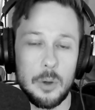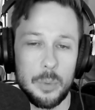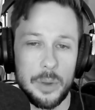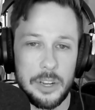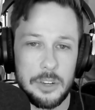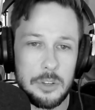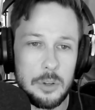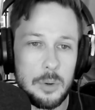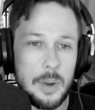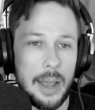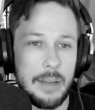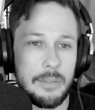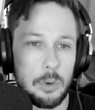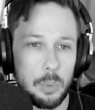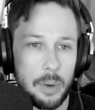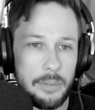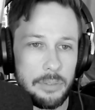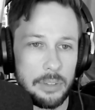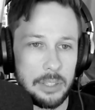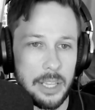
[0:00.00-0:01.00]
we do have a
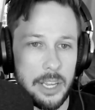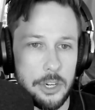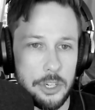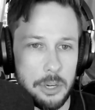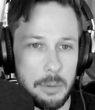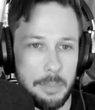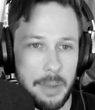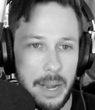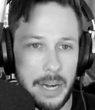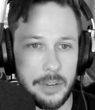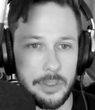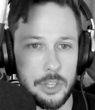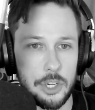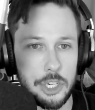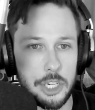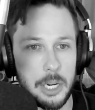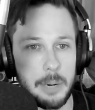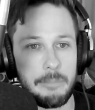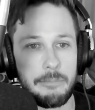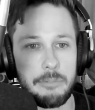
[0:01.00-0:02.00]
revelation back on the
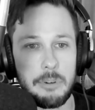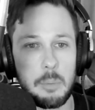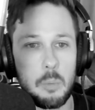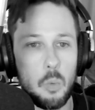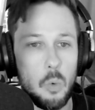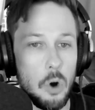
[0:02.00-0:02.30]
ship from